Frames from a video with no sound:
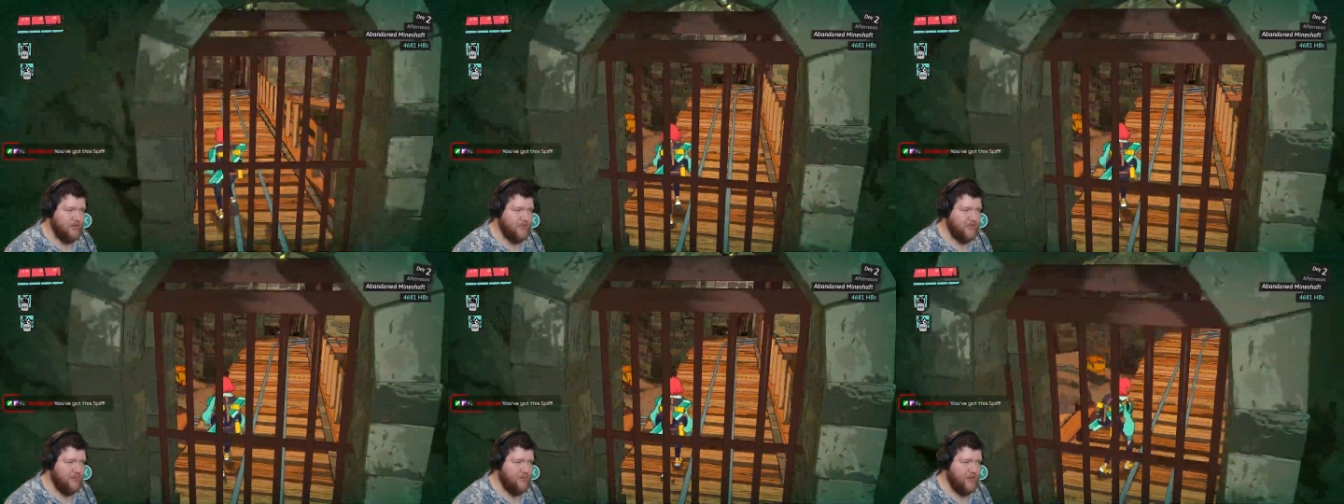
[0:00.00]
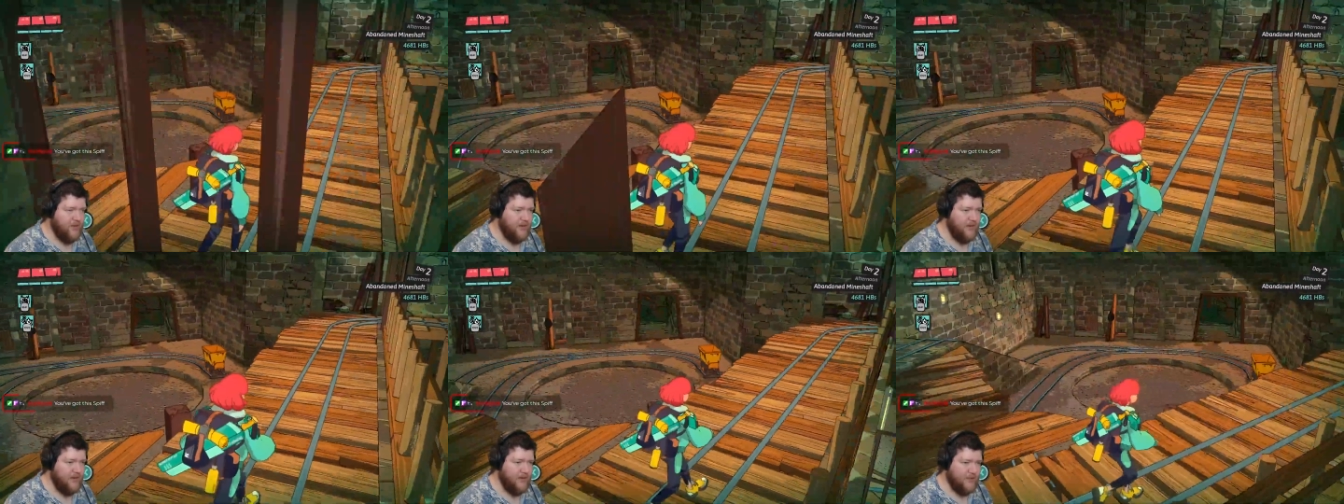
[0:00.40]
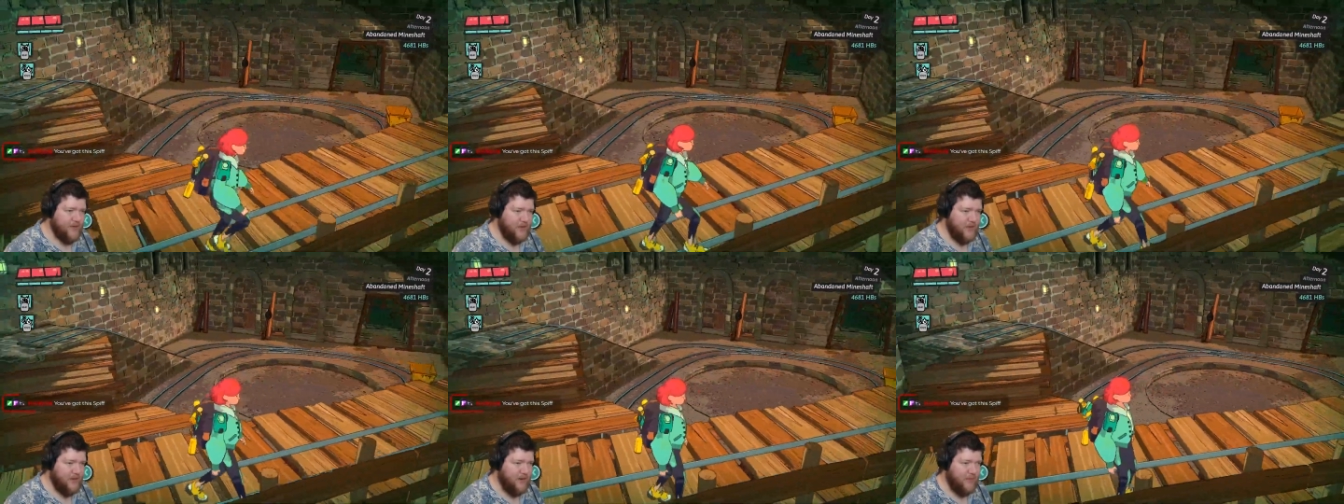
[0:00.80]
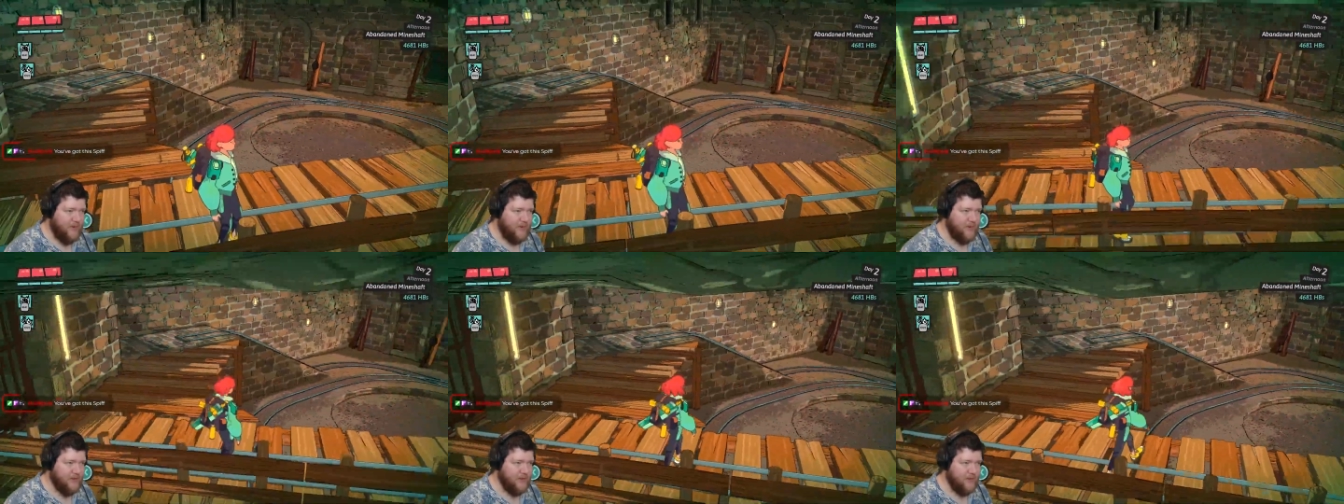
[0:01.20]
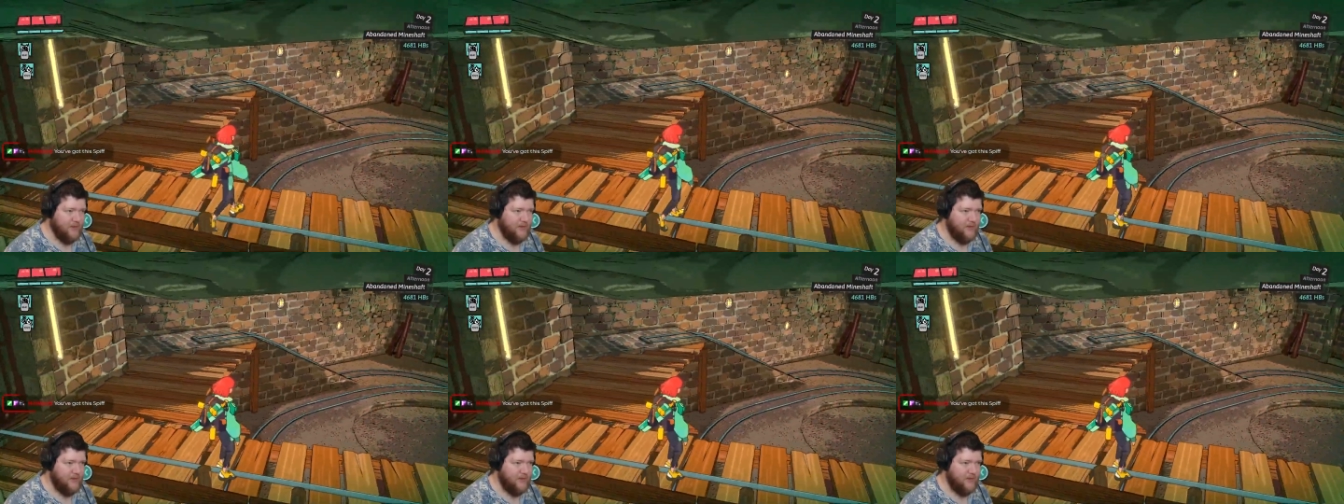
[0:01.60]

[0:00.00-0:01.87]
gets immediately stuck on a puzzle.